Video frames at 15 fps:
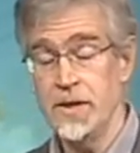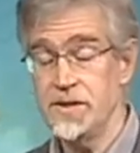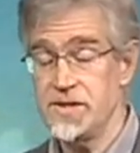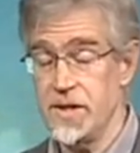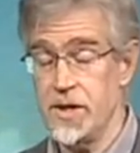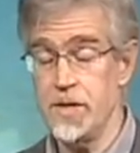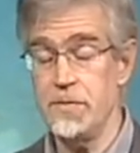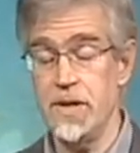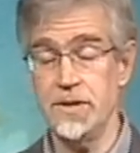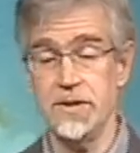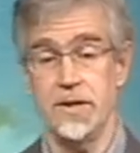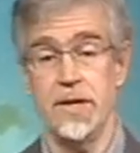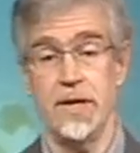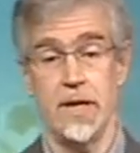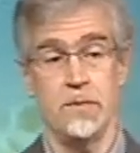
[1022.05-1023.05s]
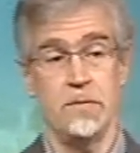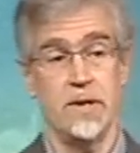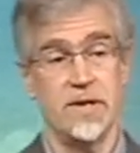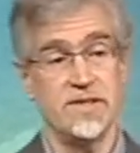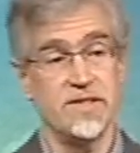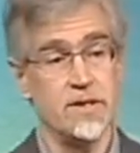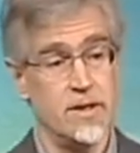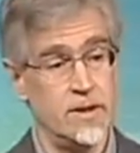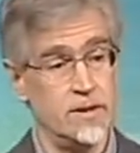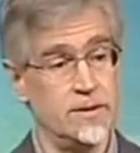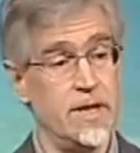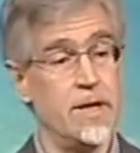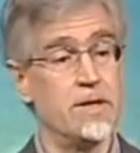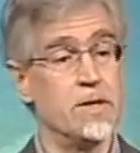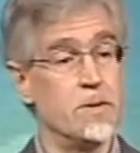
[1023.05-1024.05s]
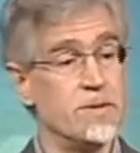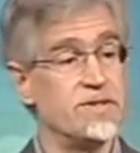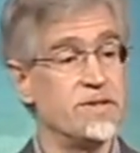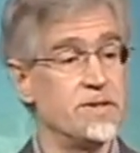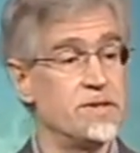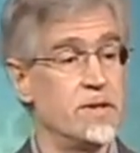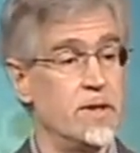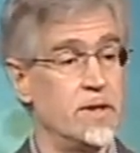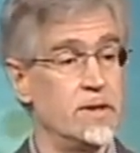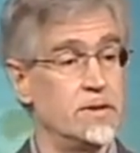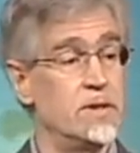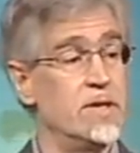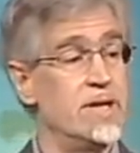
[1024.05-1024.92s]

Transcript: Sorry about the name, but it's called inositol